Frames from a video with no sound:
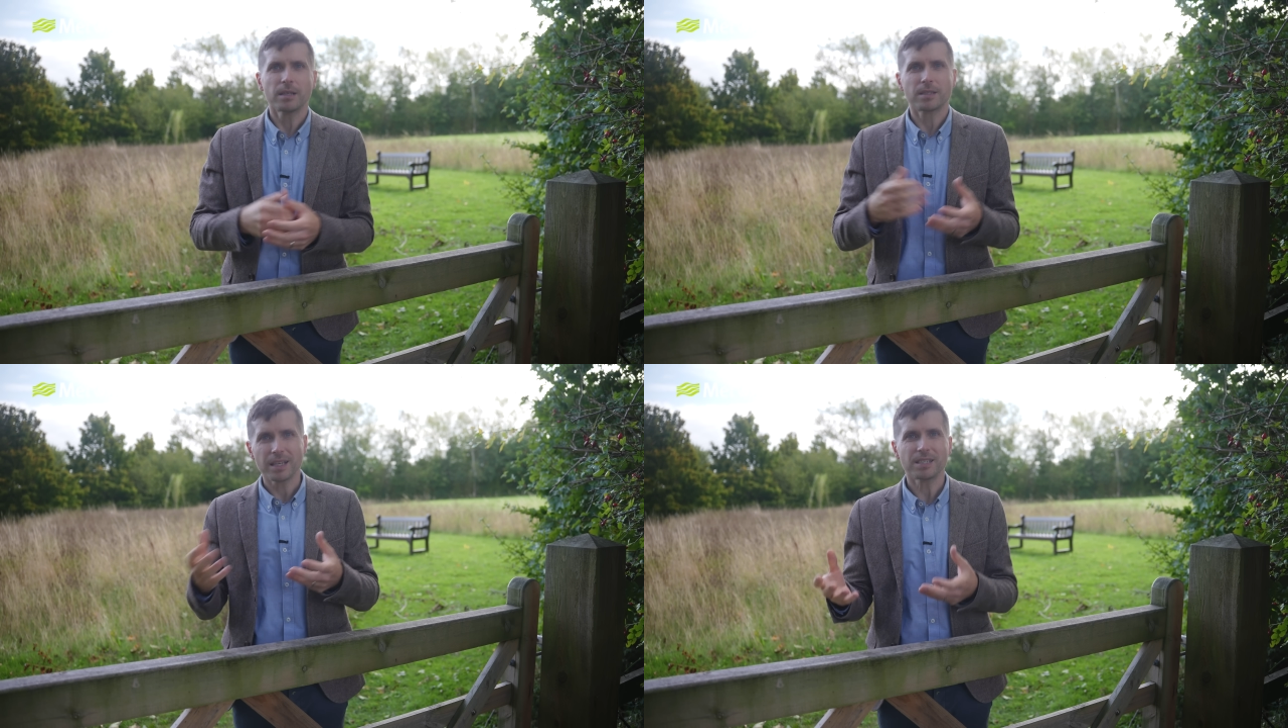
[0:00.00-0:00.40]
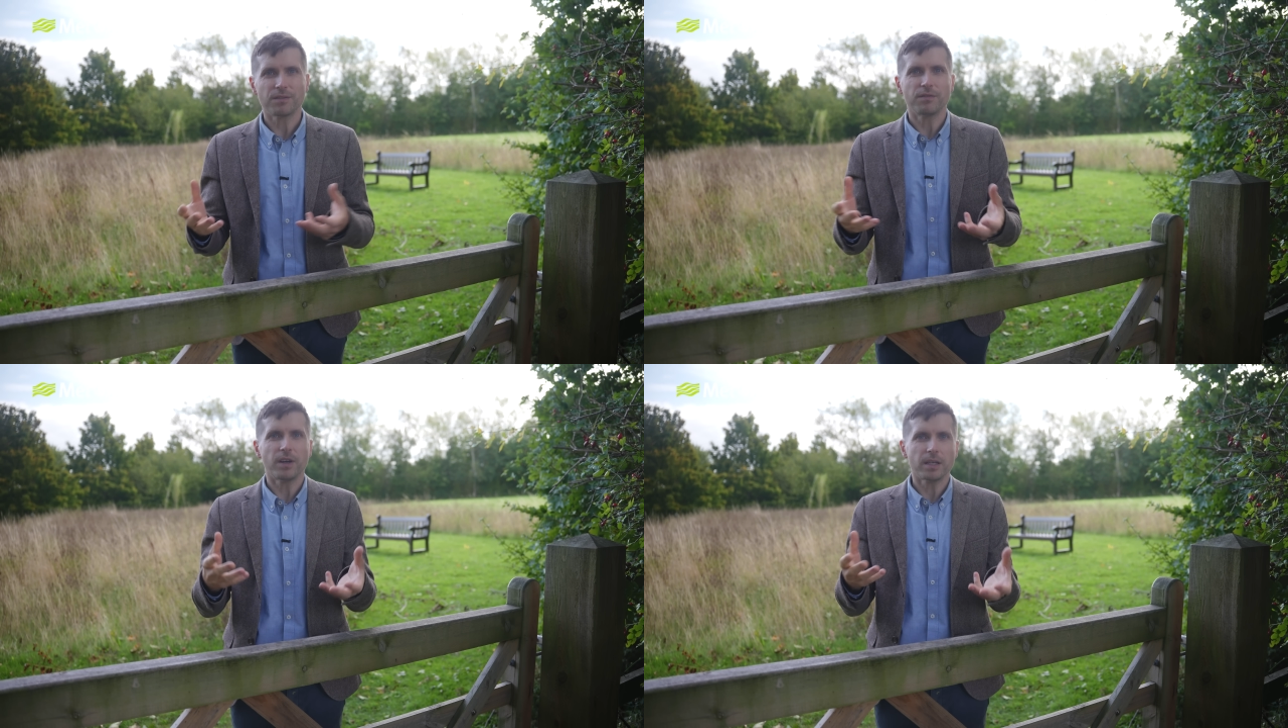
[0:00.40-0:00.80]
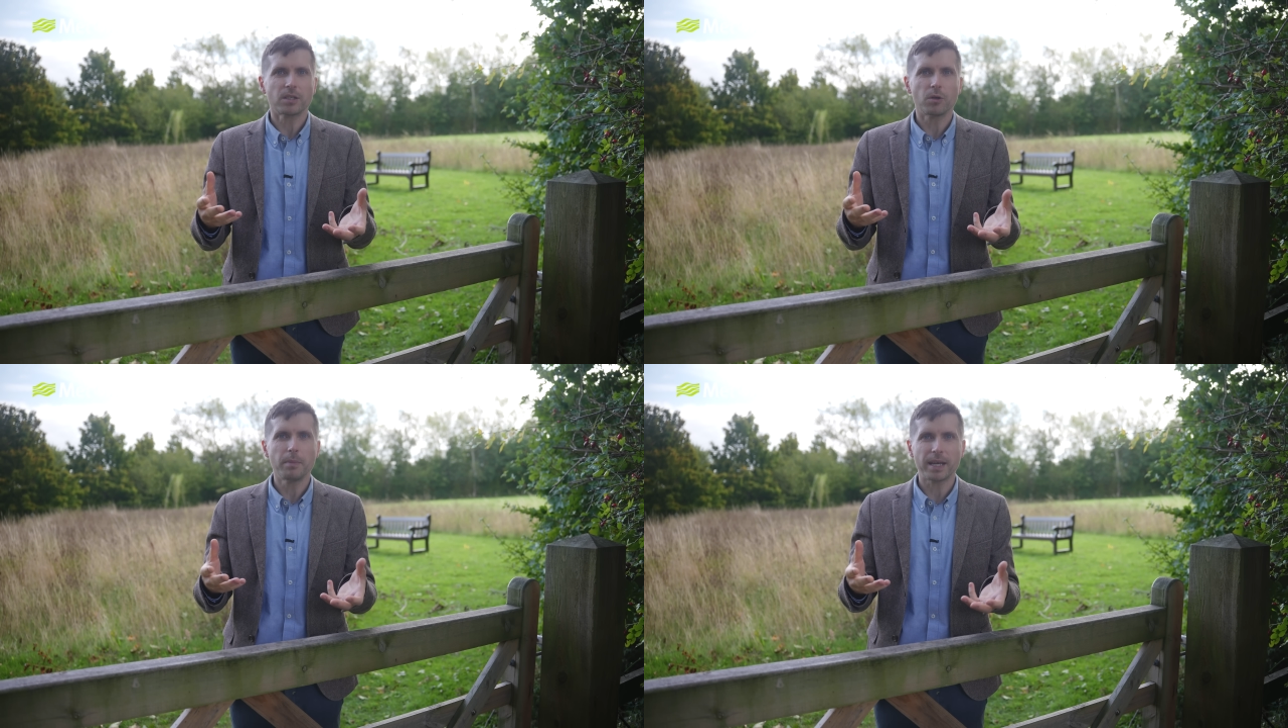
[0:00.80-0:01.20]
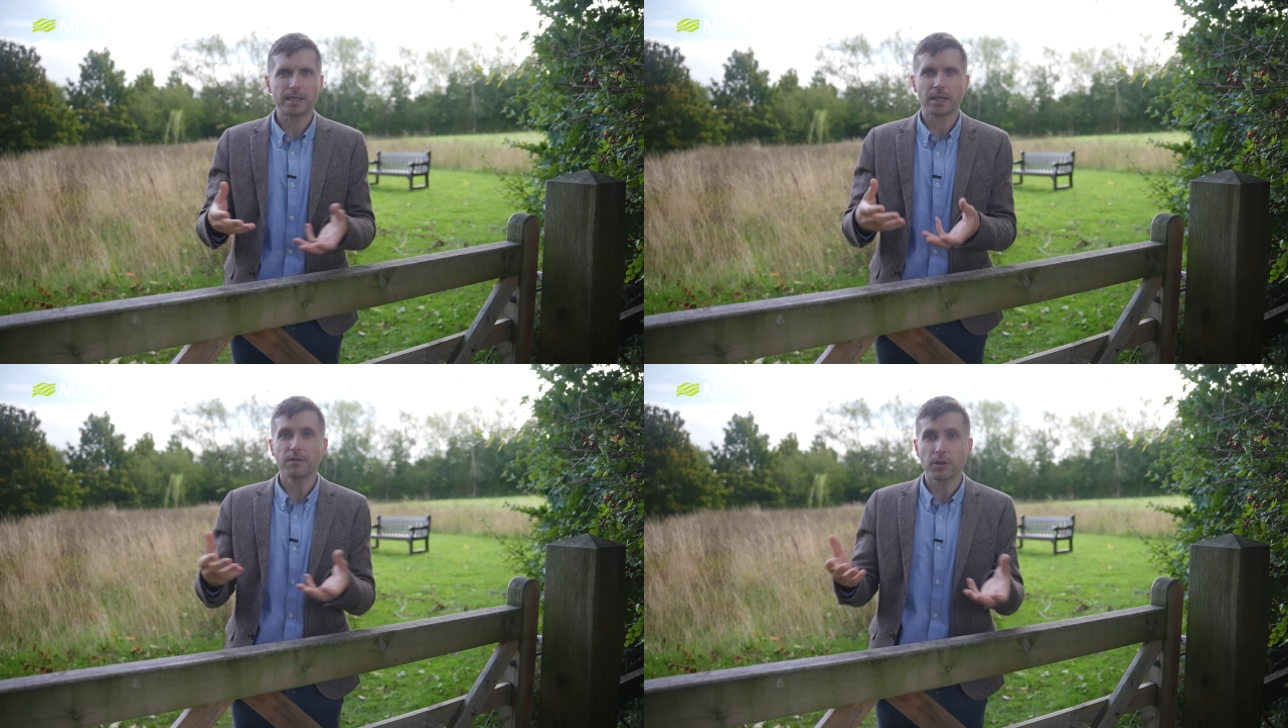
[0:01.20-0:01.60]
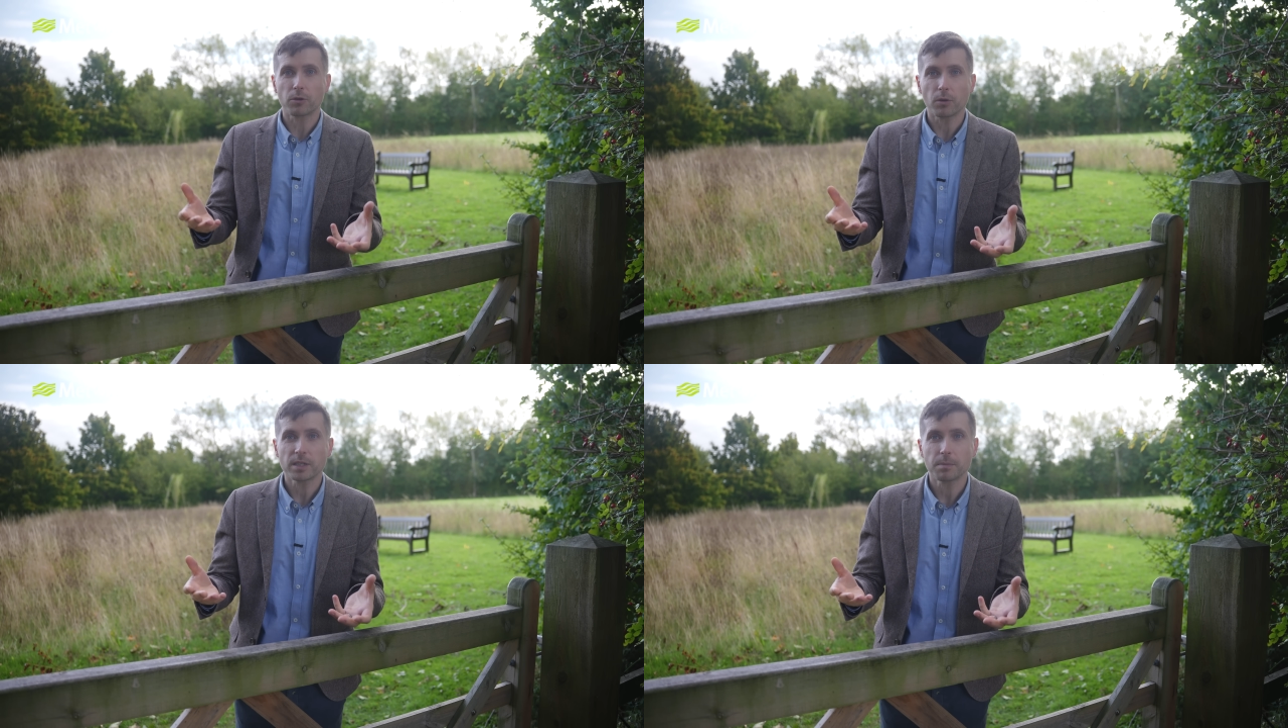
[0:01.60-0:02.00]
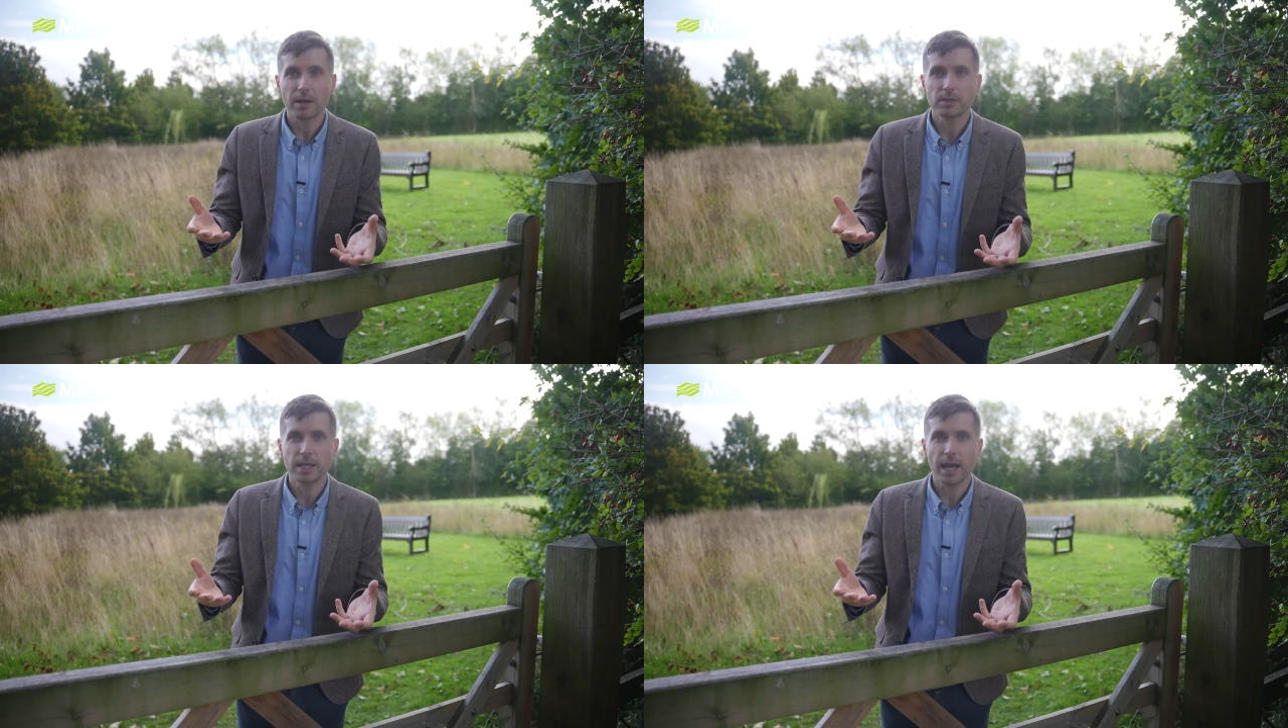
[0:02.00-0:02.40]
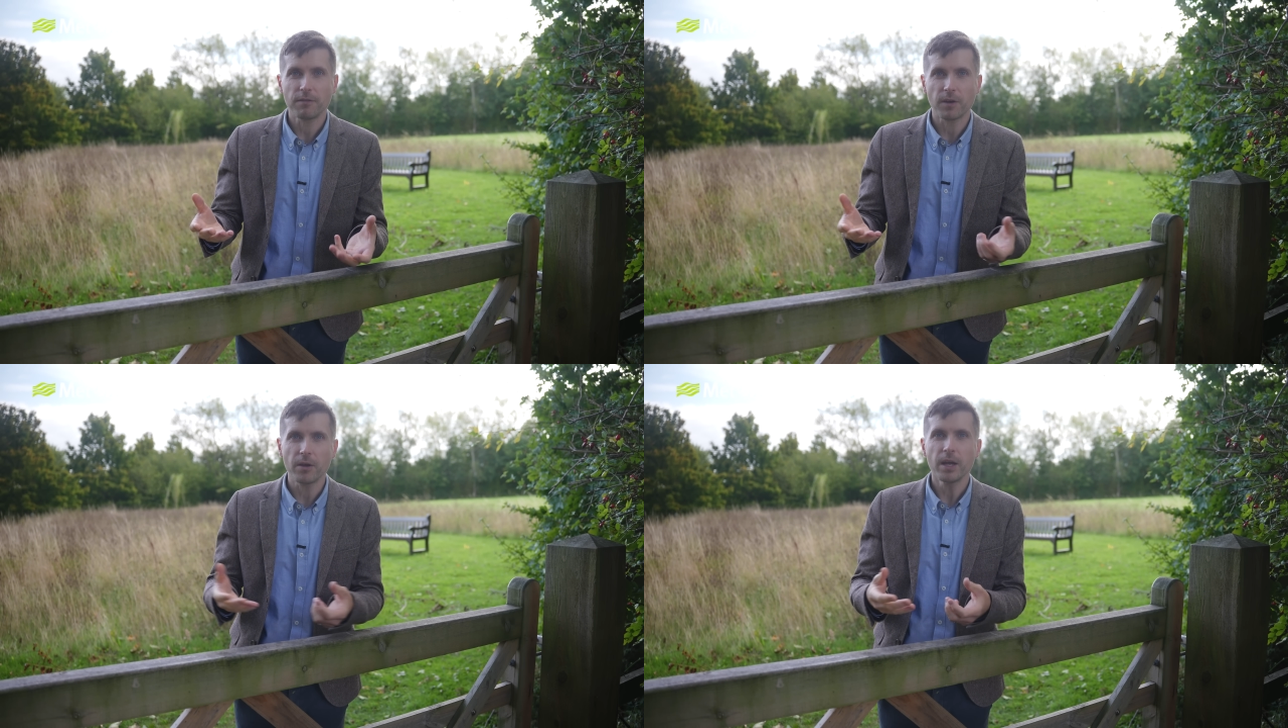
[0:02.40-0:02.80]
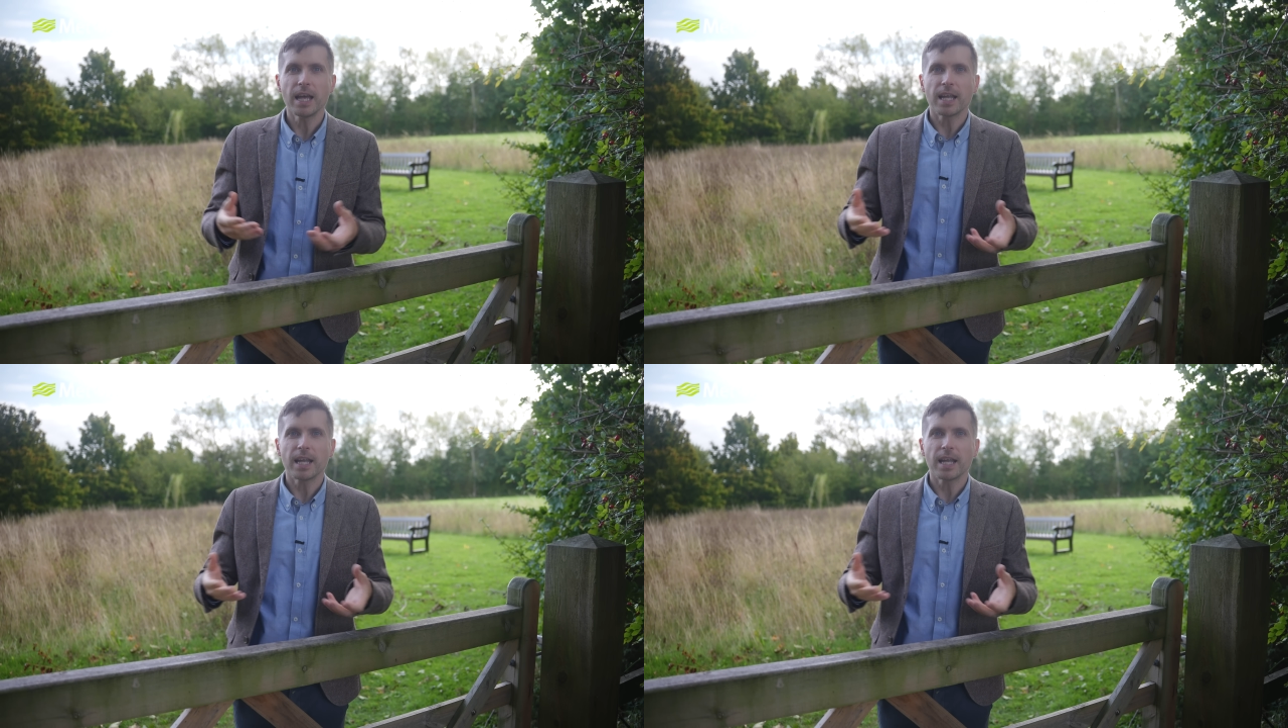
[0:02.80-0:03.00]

So this vertical mixing of the cross-mountain airflow